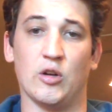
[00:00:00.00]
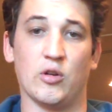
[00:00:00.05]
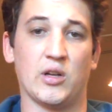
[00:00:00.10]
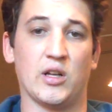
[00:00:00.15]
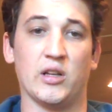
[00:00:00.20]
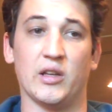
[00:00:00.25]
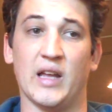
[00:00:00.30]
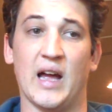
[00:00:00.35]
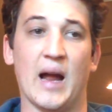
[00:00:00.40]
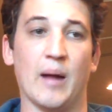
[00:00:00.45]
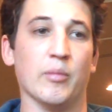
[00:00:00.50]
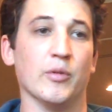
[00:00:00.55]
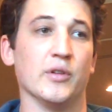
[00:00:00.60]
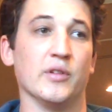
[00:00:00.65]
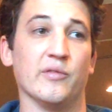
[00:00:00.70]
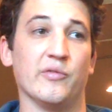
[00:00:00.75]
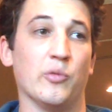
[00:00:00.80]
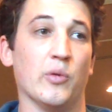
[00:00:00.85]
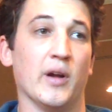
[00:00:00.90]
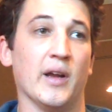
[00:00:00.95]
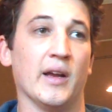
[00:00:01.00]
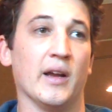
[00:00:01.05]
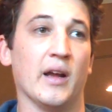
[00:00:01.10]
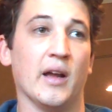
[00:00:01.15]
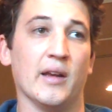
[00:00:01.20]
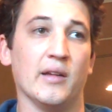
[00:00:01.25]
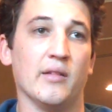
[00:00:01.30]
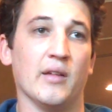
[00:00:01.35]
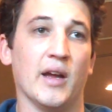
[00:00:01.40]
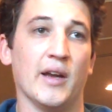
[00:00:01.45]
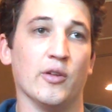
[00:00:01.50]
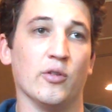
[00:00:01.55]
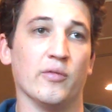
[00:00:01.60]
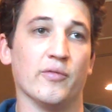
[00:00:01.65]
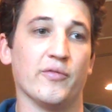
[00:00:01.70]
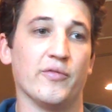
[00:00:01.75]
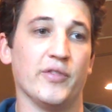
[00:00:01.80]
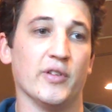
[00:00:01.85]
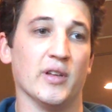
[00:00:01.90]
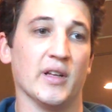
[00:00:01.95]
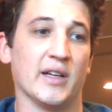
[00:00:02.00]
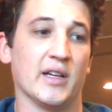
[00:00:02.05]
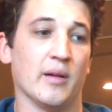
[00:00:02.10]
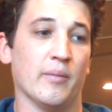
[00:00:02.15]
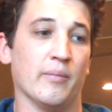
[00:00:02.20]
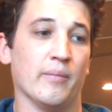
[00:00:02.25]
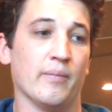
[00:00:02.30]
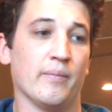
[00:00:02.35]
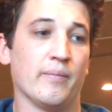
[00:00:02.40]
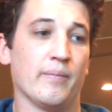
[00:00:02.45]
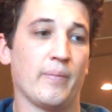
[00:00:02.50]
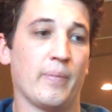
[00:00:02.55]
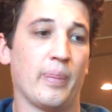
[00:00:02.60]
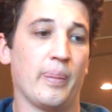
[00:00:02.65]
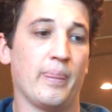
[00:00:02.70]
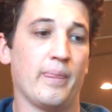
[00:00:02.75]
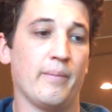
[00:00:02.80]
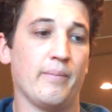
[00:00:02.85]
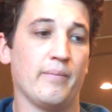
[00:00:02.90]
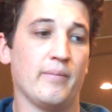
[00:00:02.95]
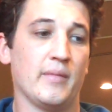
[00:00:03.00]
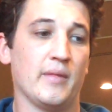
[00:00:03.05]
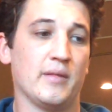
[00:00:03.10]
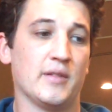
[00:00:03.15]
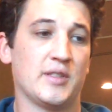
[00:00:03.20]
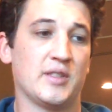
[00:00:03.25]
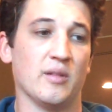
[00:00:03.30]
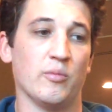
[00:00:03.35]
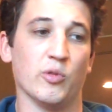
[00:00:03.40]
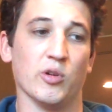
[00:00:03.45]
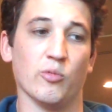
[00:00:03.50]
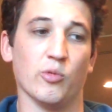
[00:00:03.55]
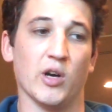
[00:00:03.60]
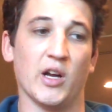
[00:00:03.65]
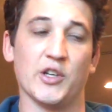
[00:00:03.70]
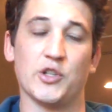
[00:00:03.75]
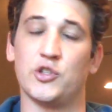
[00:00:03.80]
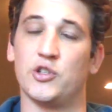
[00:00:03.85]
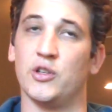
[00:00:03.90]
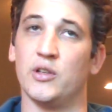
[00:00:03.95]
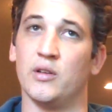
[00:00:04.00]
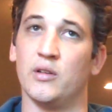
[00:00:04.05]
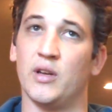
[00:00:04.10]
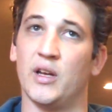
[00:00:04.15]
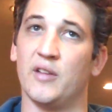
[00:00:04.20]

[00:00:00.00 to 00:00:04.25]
collaborative way. I don't feel like I'm somewhere where I shouldn't.